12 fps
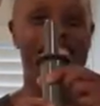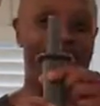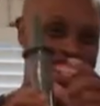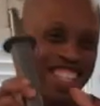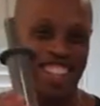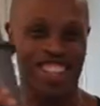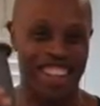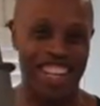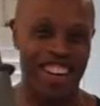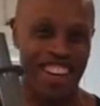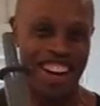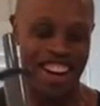This little
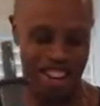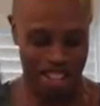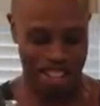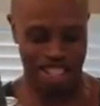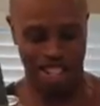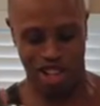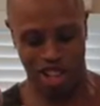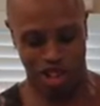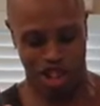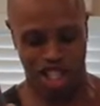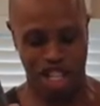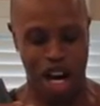thing right here, this is your
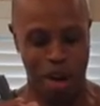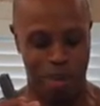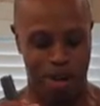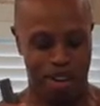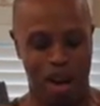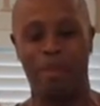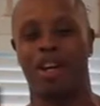little stomper.